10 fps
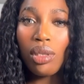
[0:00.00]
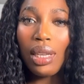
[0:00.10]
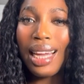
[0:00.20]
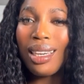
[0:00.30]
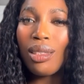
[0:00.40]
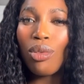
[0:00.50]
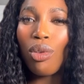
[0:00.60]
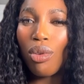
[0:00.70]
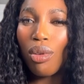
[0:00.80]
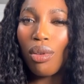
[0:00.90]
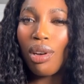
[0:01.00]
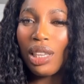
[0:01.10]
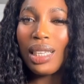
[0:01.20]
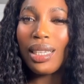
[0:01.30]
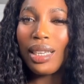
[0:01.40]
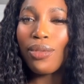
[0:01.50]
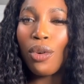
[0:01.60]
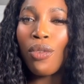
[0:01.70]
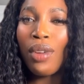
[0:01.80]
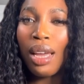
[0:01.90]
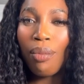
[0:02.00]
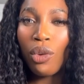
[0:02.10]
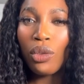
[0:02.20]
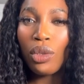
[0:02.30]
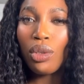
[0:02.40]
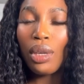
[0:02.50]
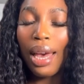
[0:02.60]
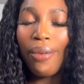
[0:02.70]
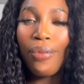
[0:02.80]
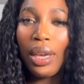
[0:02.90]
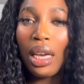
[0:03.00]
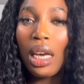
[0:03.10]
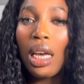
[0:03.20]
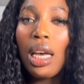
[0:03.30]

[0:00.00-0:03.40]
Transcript: I did clinicals for over a month, I think.